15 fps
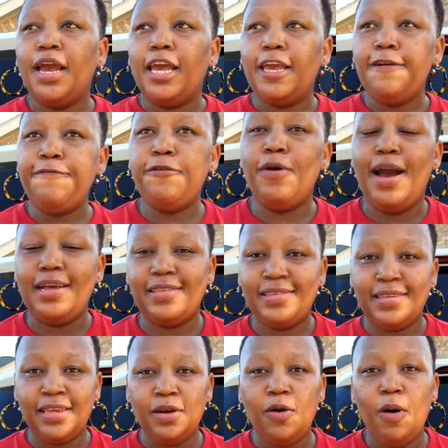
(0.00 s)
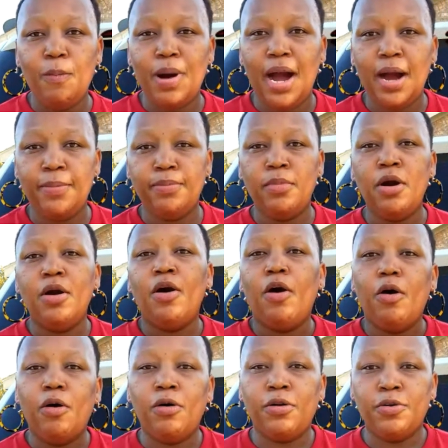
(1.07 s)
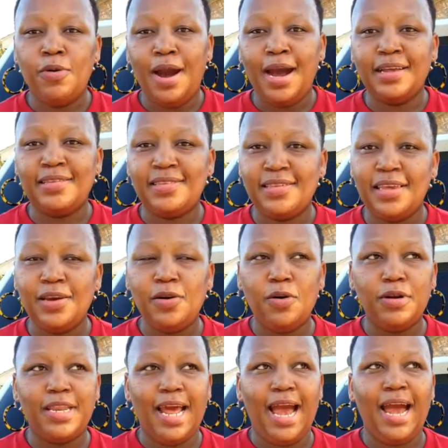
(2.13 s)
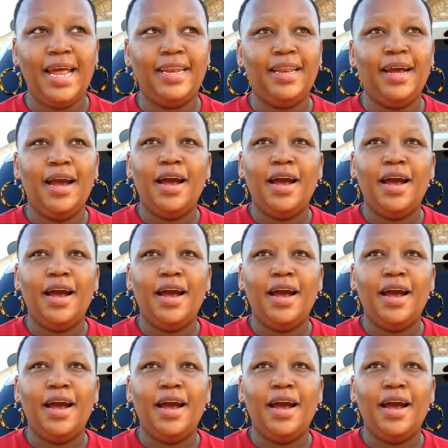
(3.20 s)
If you are a single mom or you are a single dad,